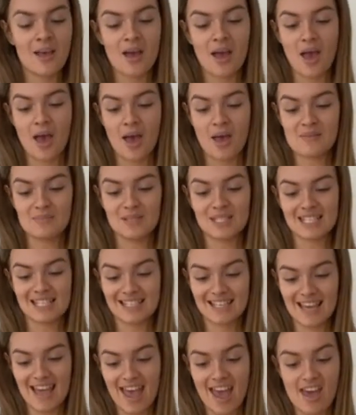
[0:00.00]
And so
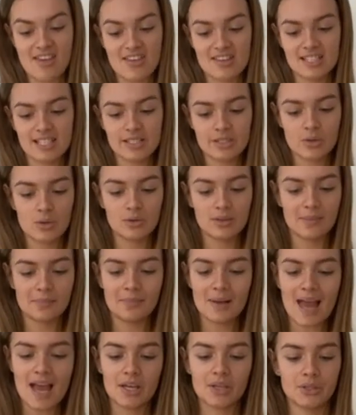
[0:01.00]
yeah, this is called the
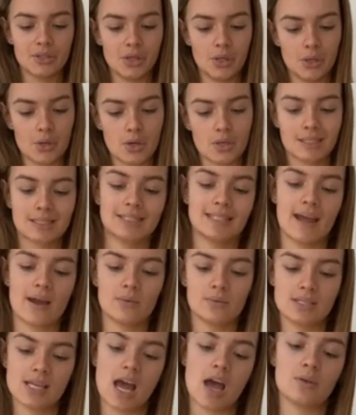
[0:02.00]
Black New York
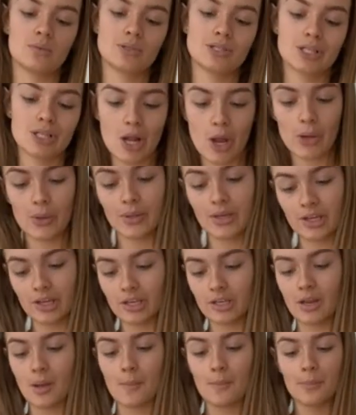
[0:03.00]
Downtown
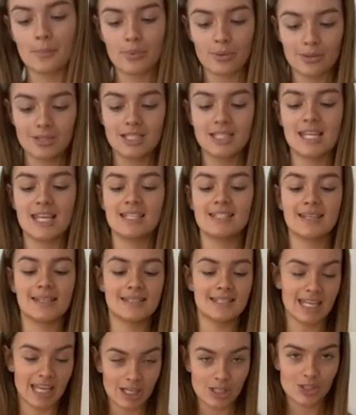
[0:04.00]
Slogan printed
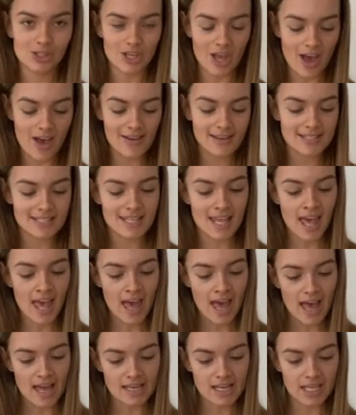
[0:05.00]
t-shirt,
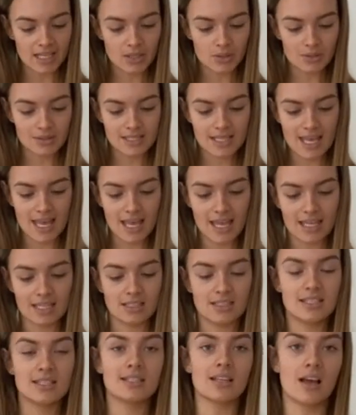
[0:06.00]
and I got it in
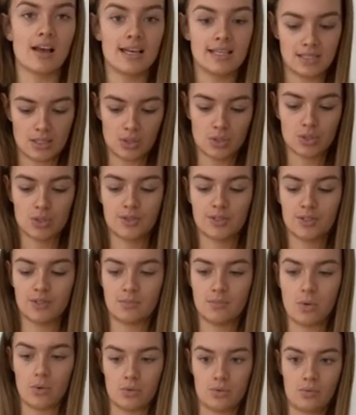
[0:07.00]
a size
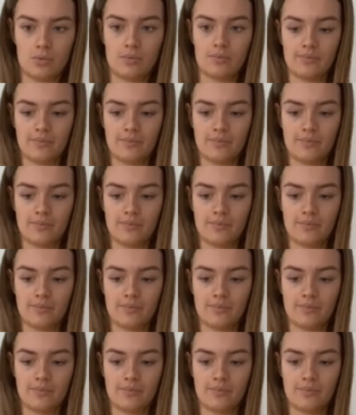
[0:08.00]
small.